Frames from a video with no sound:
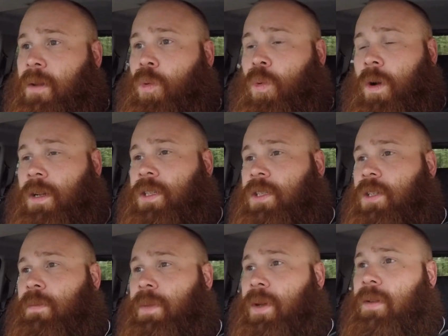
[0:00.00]
Once
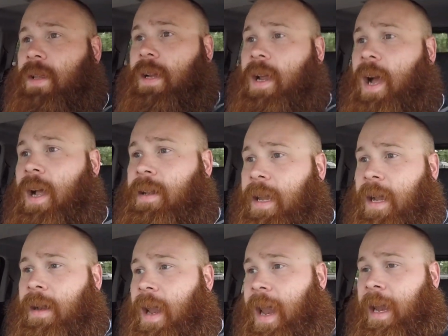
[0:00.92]
you build the
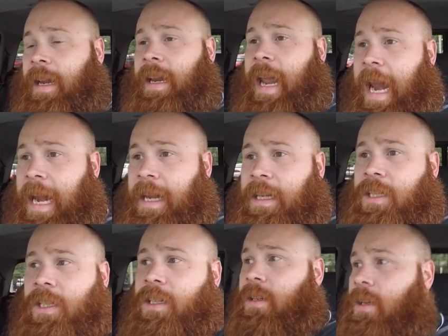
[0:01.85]
content, engage
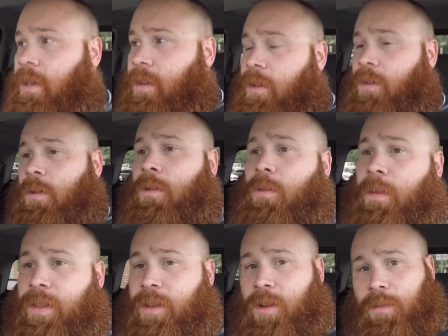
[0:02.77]

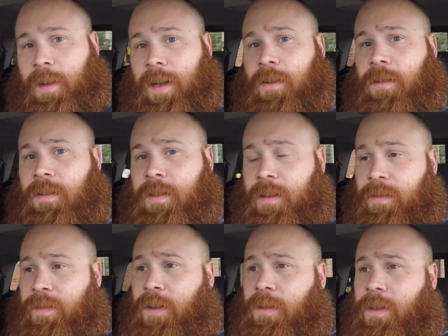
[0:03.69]
with your readers and
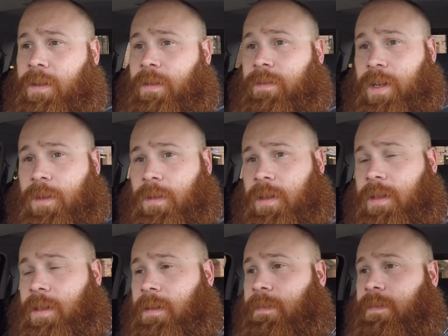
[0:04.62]

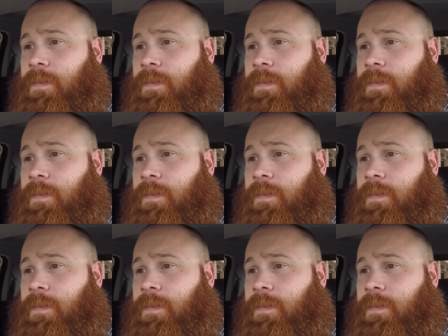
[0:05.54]
viewers,